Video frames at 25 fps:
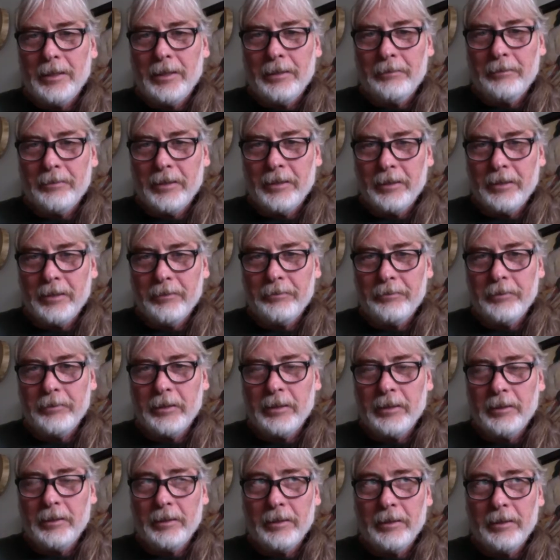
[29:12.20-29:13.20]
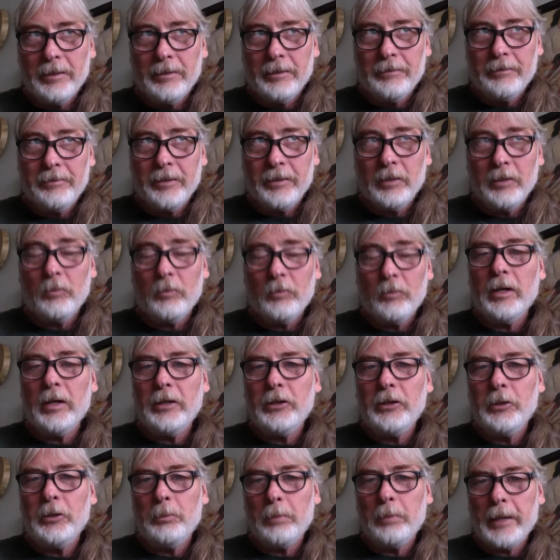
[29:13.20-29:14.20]
for the for the for the one
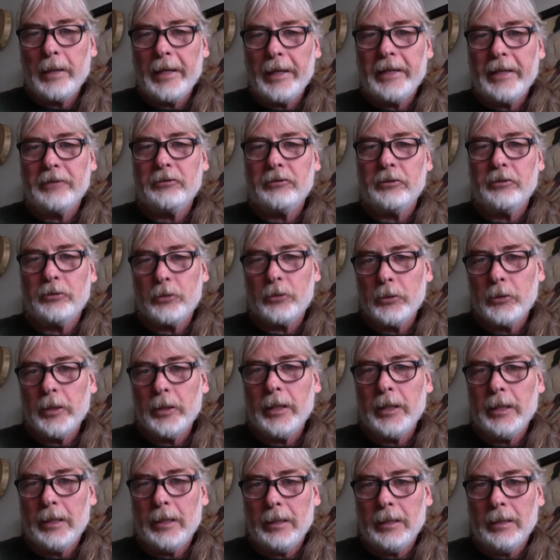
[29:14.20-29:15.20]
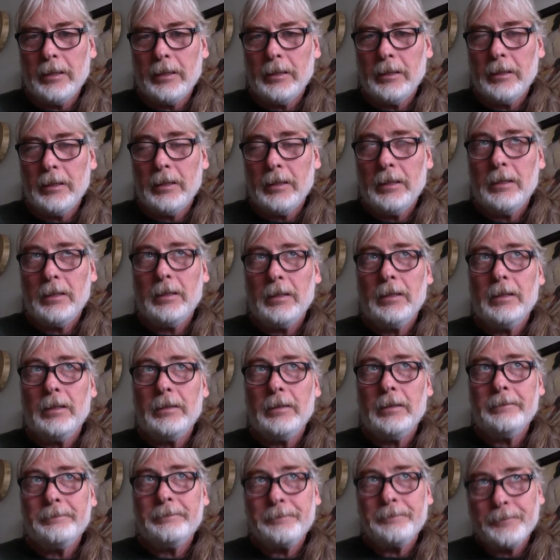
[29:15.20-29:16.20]
who plants a tree.
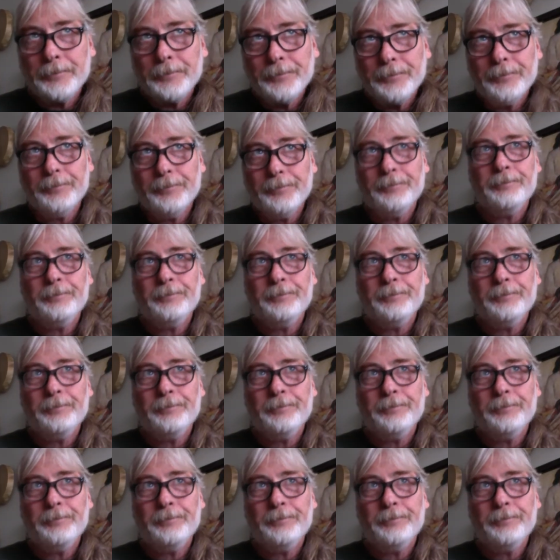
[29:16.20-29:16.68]
Hmm.